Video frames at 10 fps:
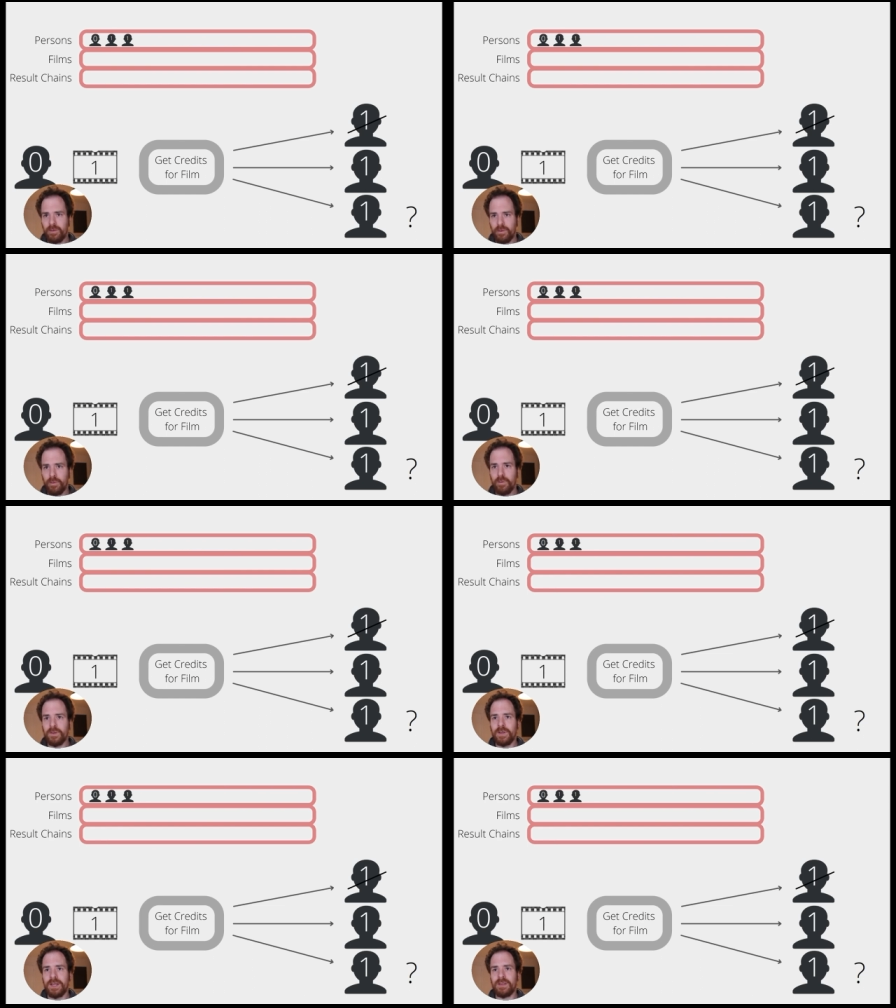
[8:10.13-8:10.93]
to
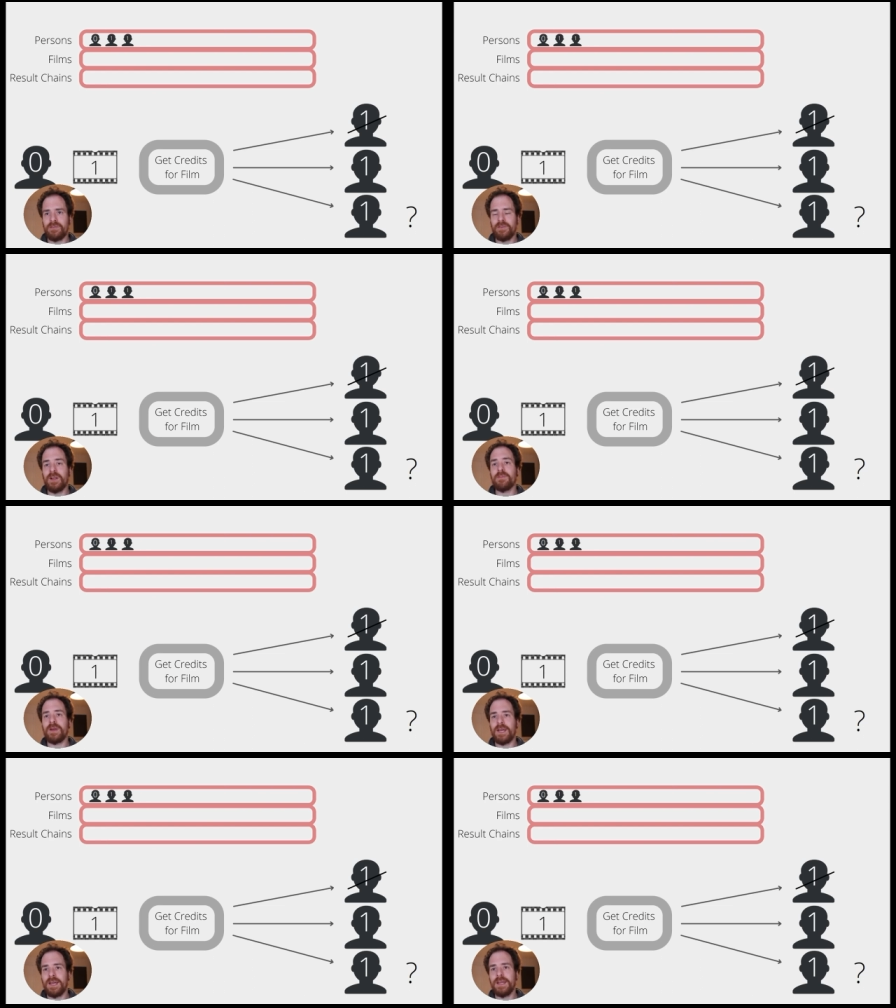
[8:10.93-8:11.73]
the next
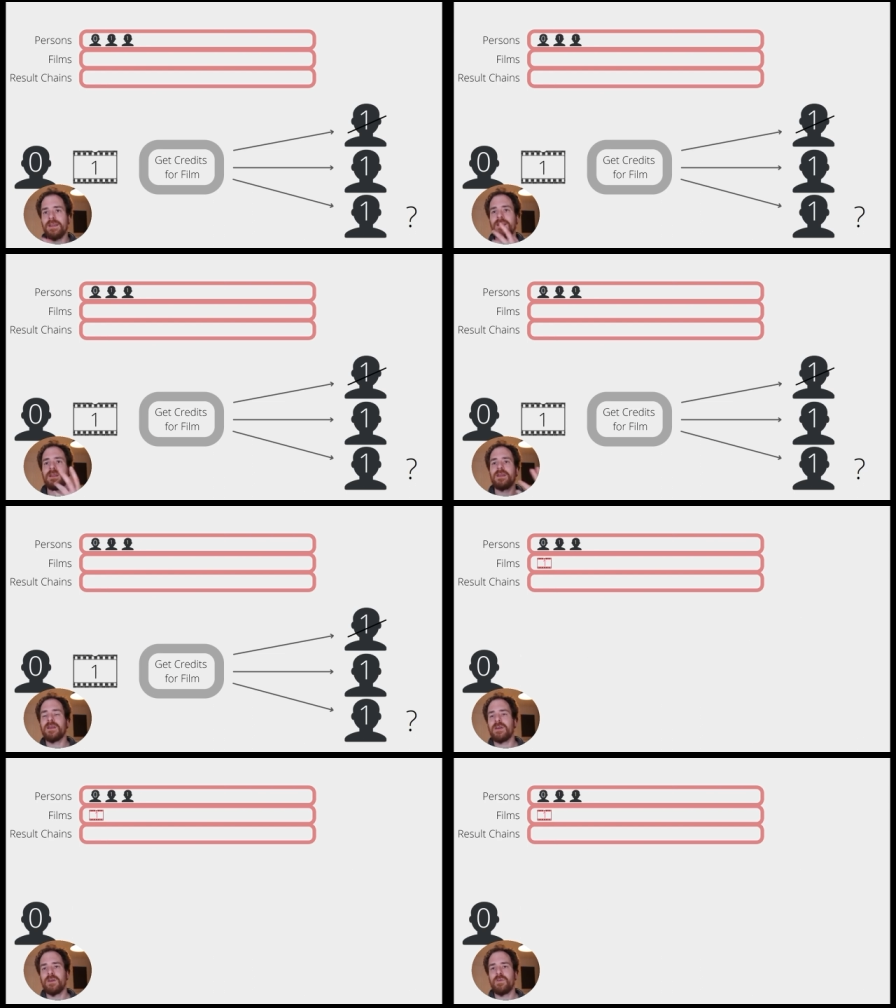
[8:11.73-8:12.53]
film and
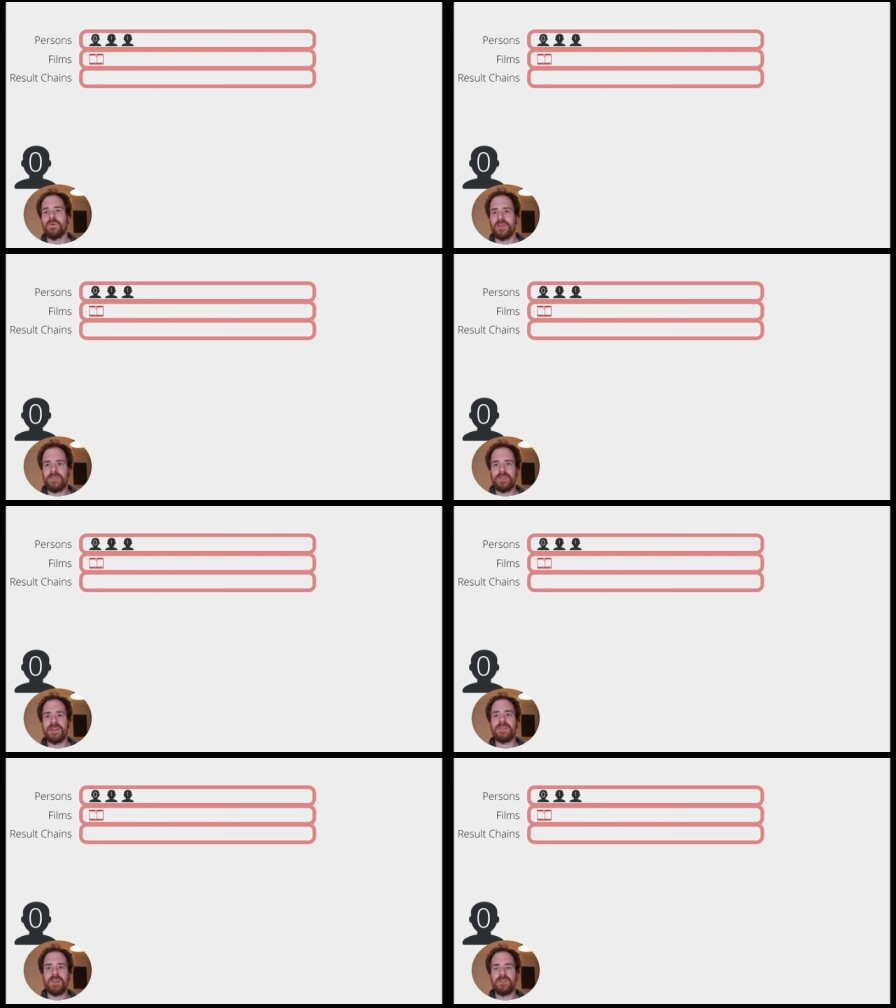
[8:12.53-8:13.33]
we
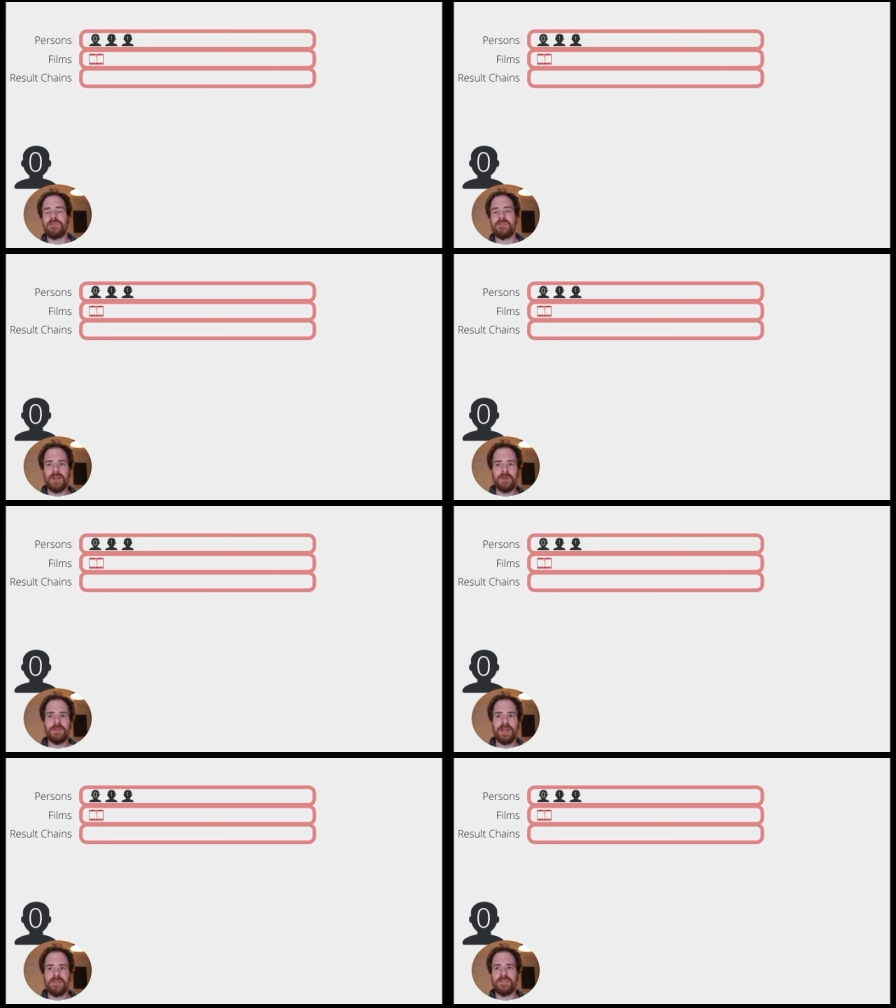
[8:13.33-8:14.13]
set this
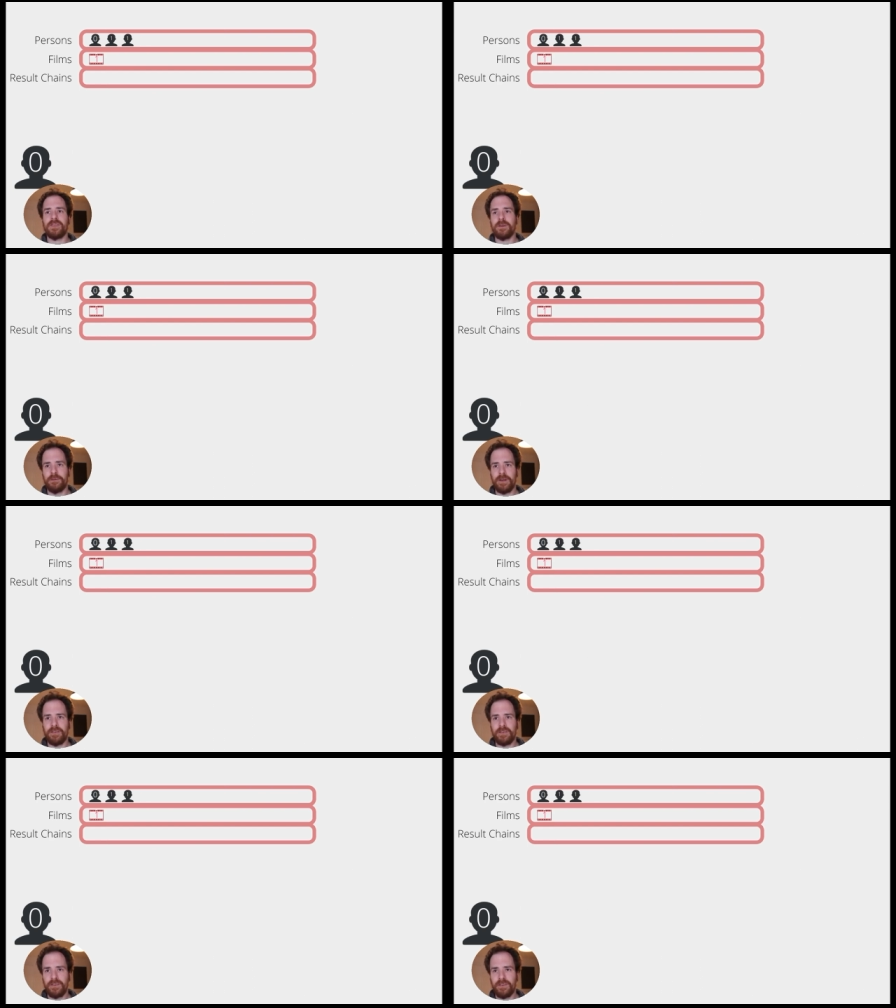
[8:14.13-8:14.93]
film as
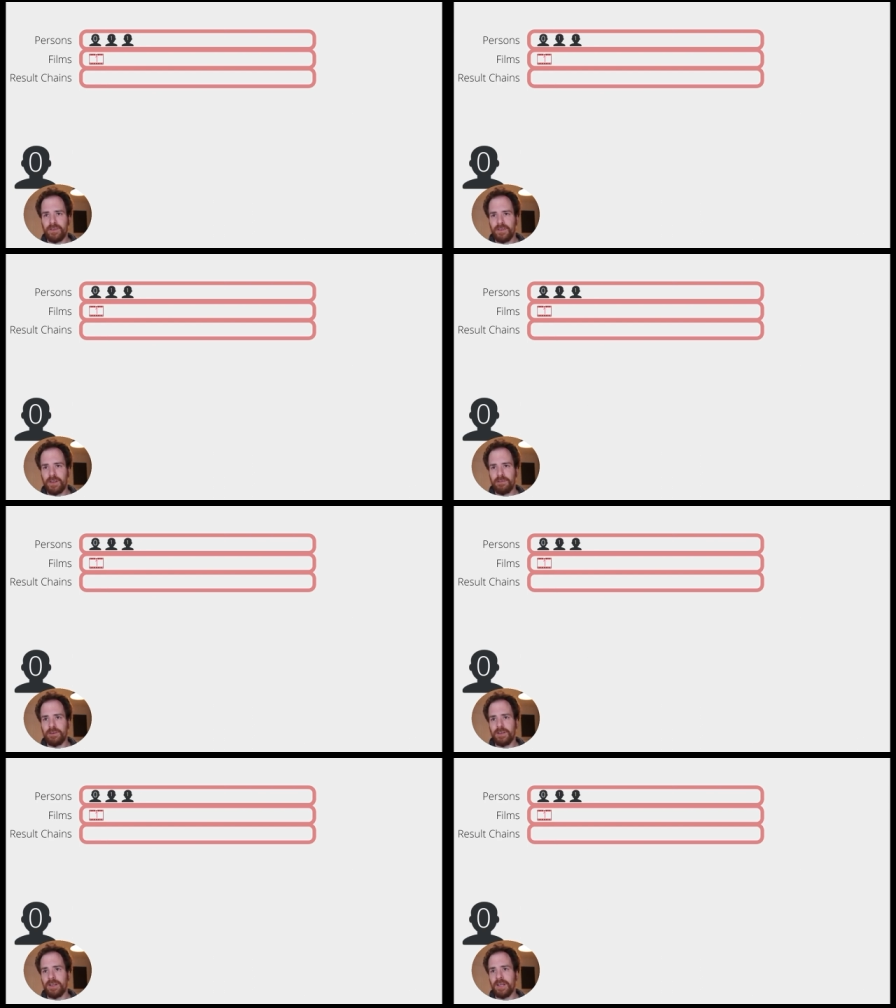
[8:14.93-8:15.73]
enriched. Then
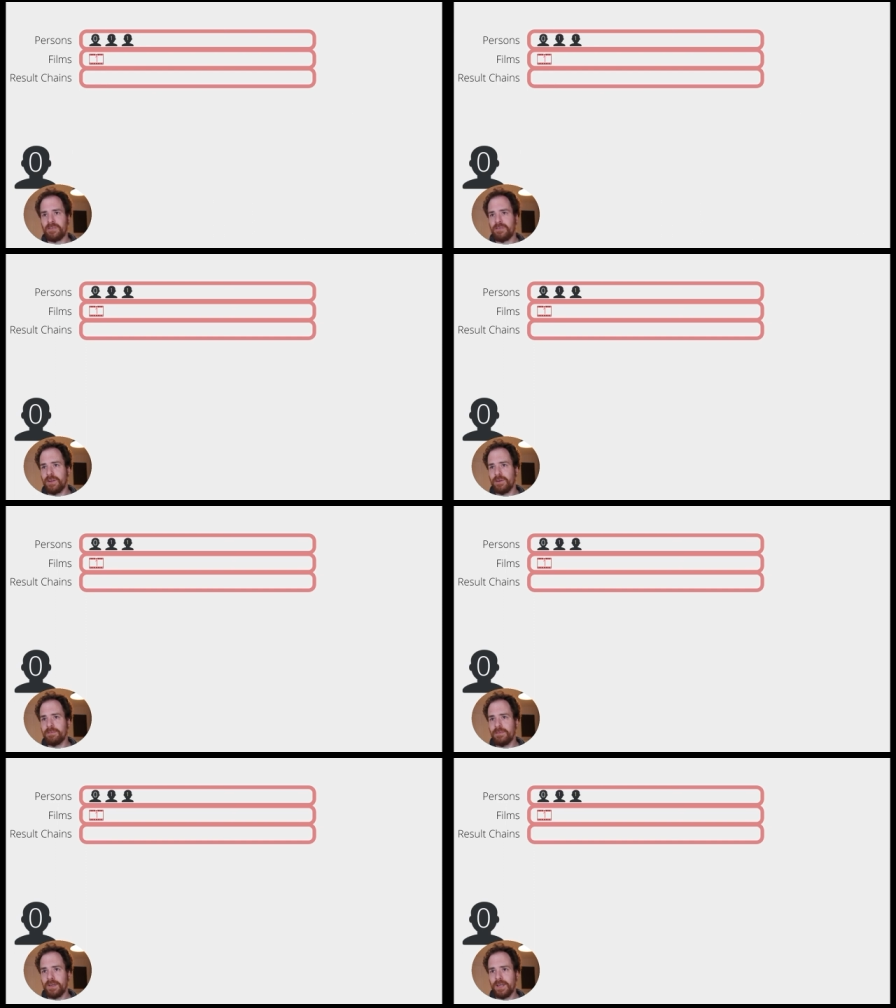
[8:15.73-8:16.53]
for the next
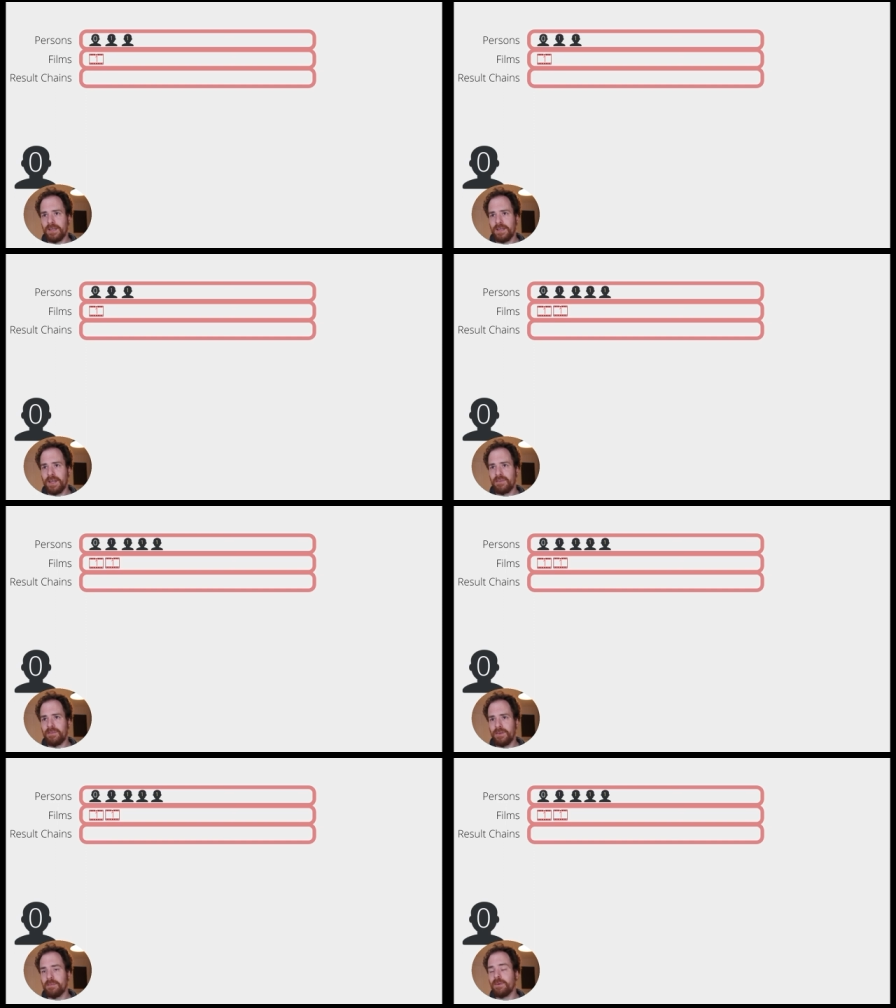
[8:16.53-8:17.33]
film and the next
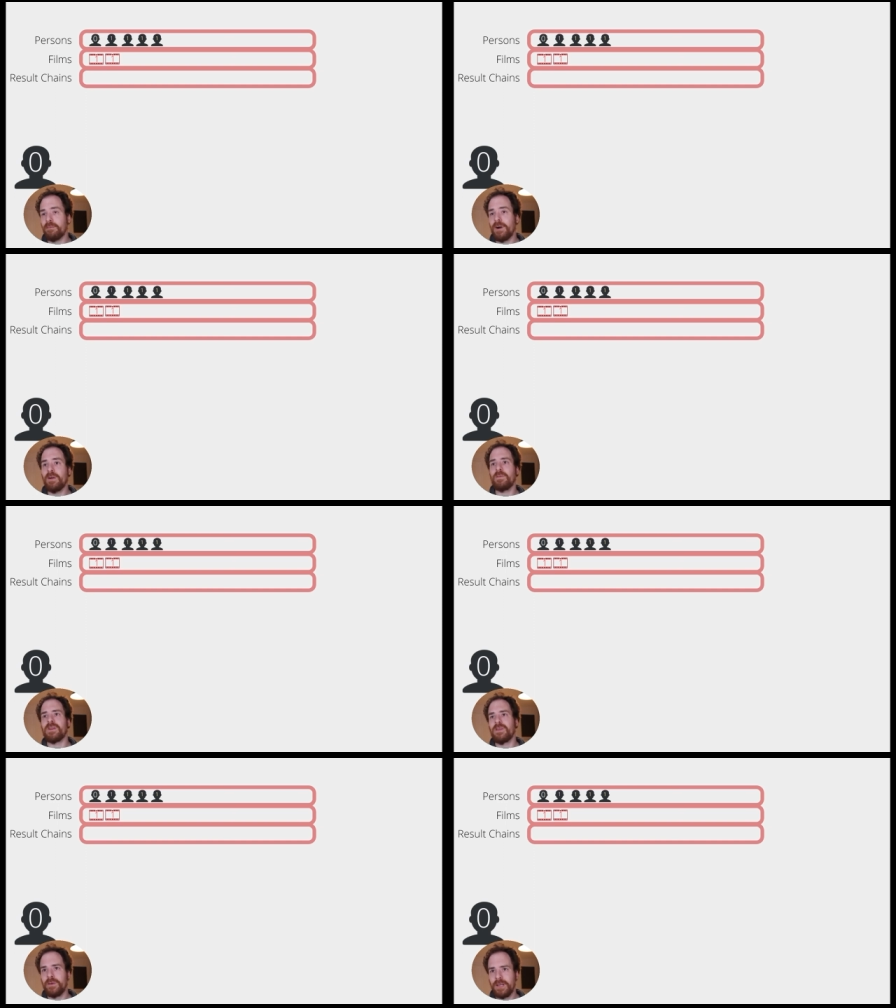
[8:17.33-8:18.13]
film, and while
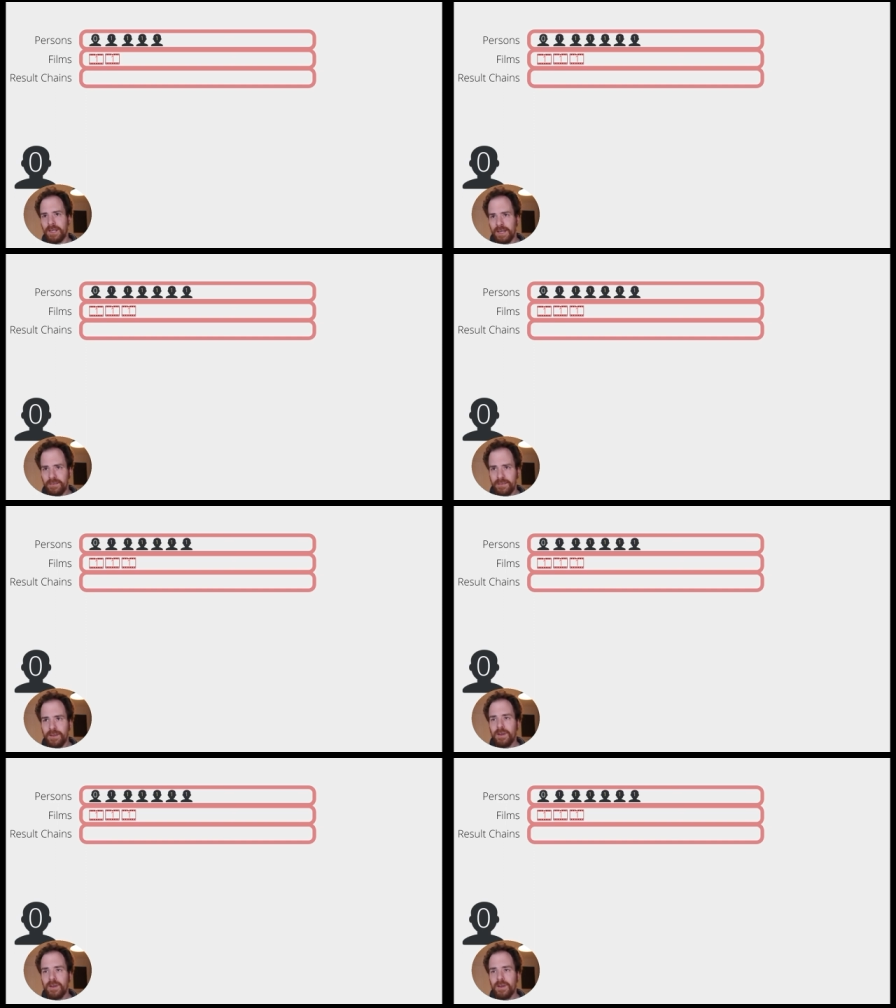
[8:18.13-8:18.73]
we're doing that,